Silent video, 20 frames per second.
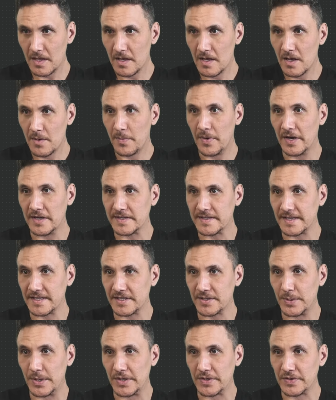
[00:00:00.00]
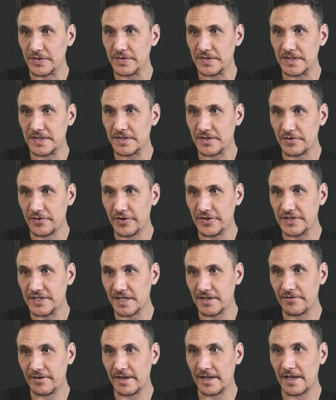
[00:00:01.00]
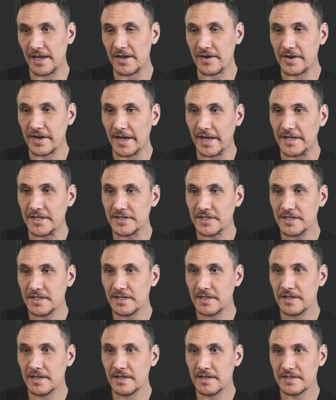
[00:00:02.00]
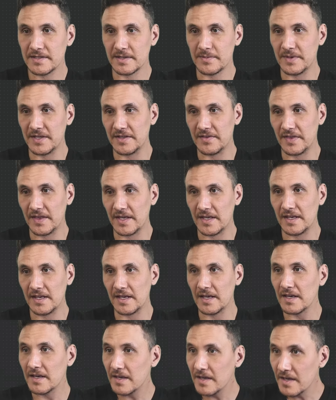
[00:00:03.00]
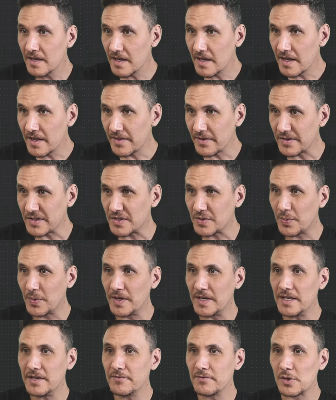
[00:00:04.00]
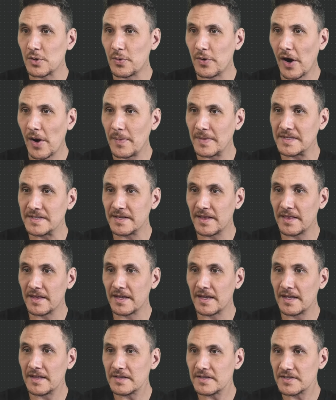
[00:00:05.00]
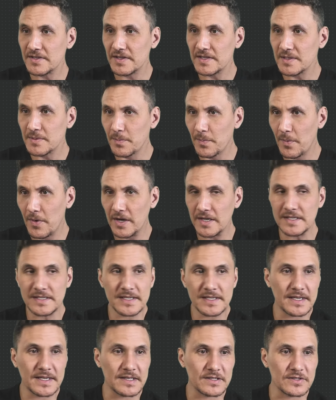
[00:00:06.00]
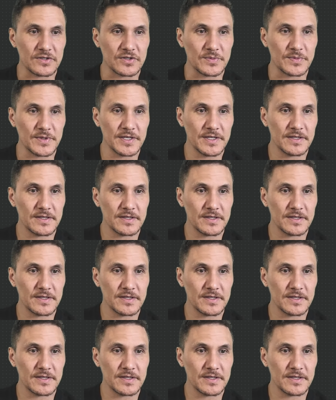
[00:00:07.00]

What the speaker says: Passing it to our user story generating AI agent. It's going to be thinking. There are 20 requirements that they gathered, so this might take a little bit.